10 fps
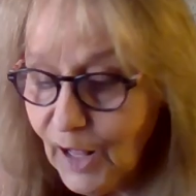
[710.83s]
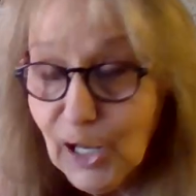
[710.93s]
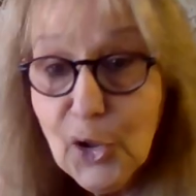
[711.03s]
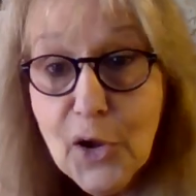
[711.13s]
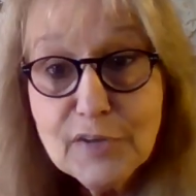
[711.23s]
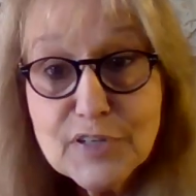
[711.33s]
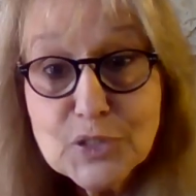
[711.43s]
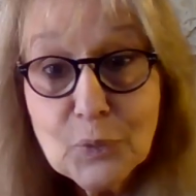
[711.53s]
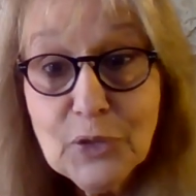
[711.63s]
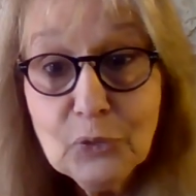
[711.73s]
A lot of
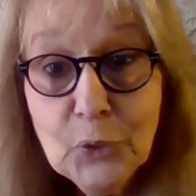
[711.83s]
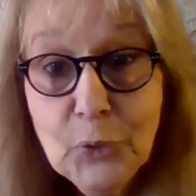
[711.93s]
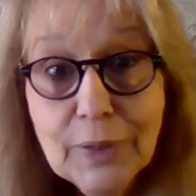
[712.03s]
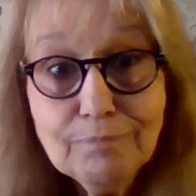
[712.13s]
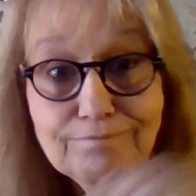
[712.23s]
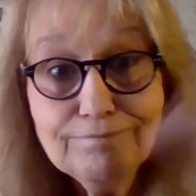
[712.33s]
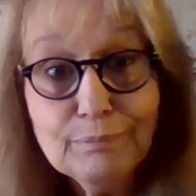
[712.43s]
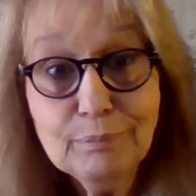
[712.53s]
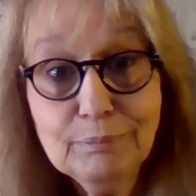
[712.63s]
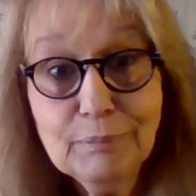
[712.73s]
us went through it,
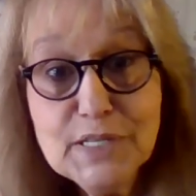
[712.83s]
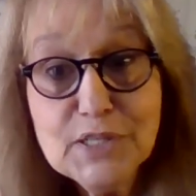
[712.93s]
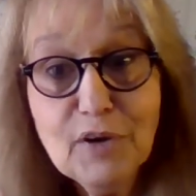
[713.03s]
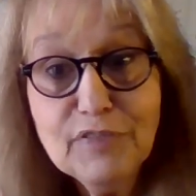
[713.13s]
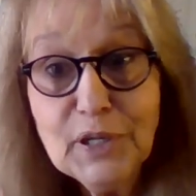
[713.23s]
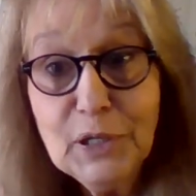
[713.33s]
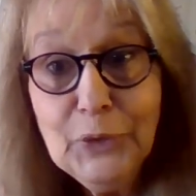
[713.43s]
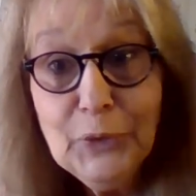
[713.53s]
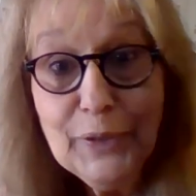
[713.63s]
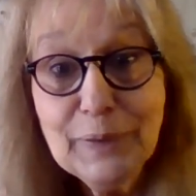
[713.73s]
myself
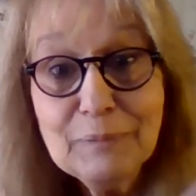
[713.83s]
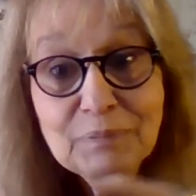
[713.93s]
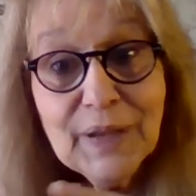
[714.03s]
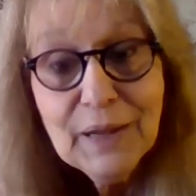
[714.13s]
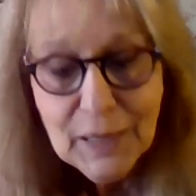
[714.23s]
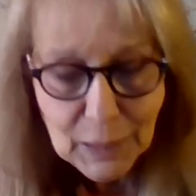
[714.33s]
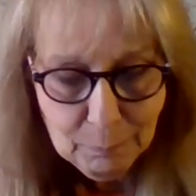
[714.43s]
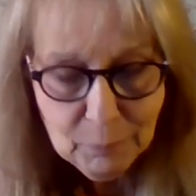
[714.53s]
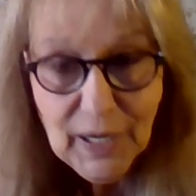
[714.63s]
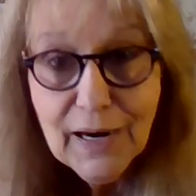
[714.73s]
included.
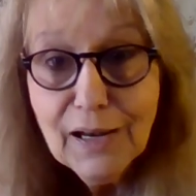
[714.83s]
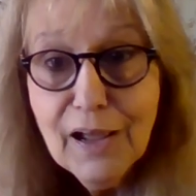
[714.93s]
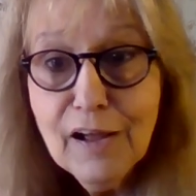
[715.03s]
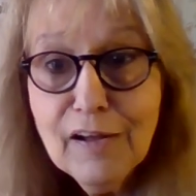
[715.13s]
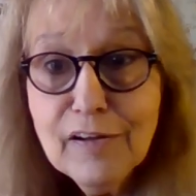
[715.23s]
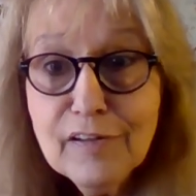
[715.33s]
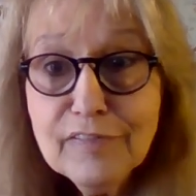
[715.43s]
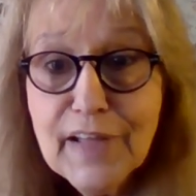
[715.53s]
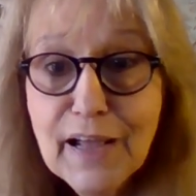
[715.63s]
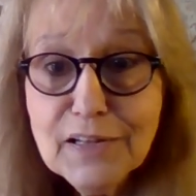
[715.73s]
But I
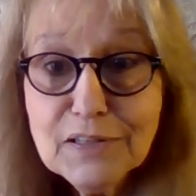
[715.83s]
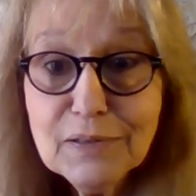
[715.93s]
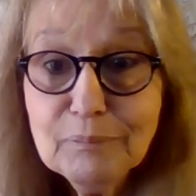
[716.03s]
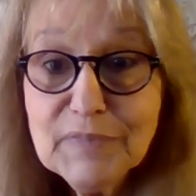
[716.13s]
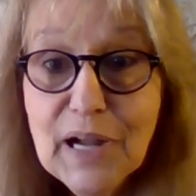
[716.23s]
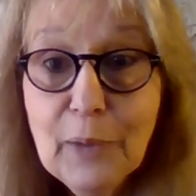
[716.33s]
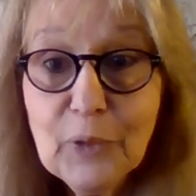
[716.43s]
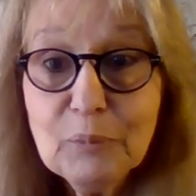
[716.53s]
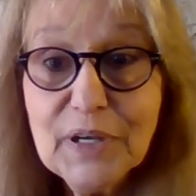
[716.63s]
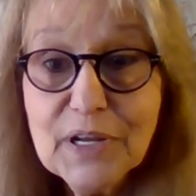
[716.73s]
love that
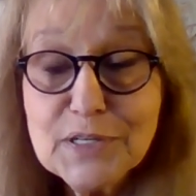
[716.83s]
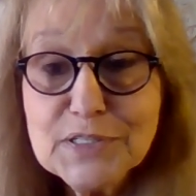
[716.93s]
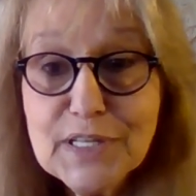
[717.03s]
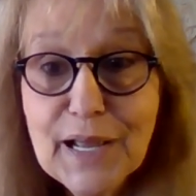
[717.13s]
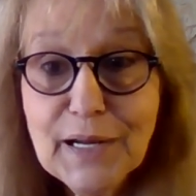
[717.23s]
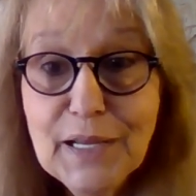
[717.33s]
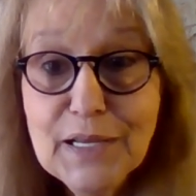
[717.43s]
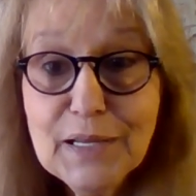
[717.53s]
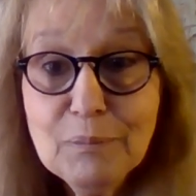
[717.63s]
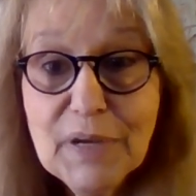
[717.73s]
tower because that
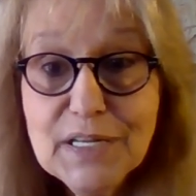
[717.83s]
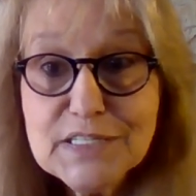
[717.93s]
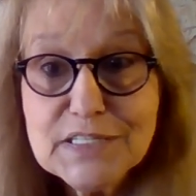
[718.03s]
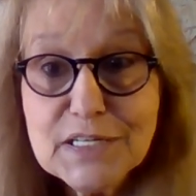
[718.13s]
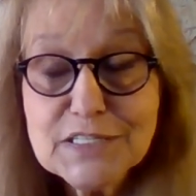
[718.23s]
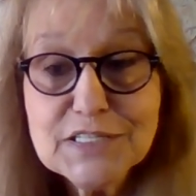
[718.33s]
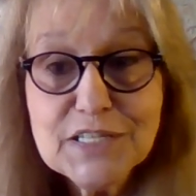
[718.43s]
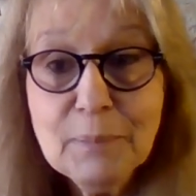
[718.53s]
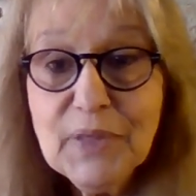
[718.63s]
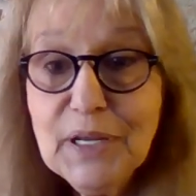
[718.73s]
it means that
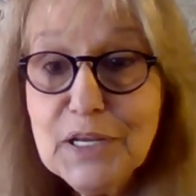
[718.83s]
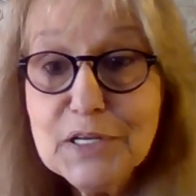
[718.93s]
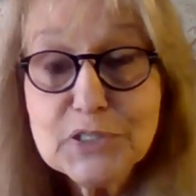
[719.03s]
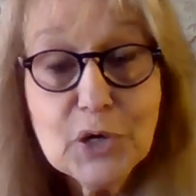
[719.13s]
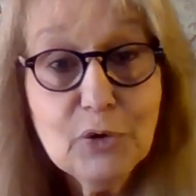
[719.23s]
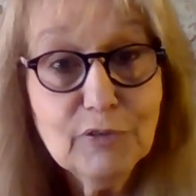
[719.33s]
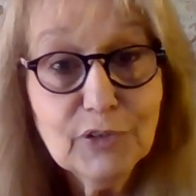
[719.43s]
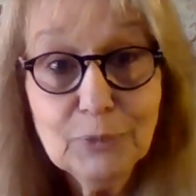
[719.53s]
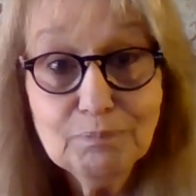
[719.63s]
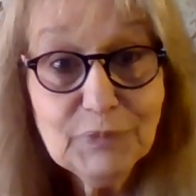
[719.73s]
something is over.